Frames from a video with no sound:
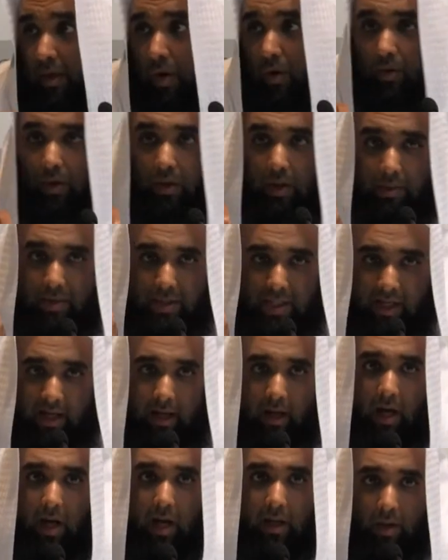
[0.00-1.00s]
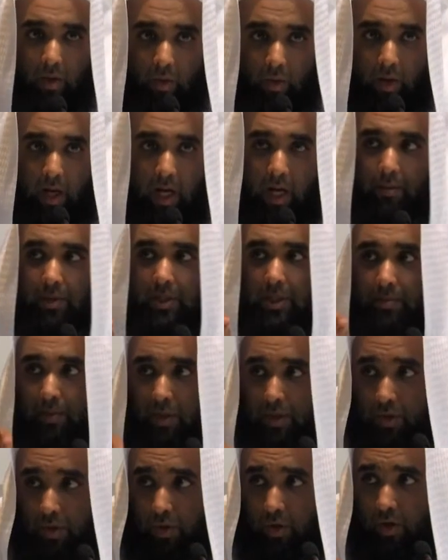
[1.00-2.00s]
although there was a qira'ah in the Quran which is
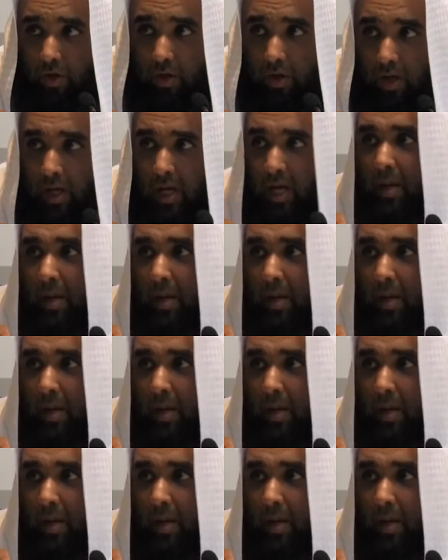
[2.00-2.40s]
mansukh,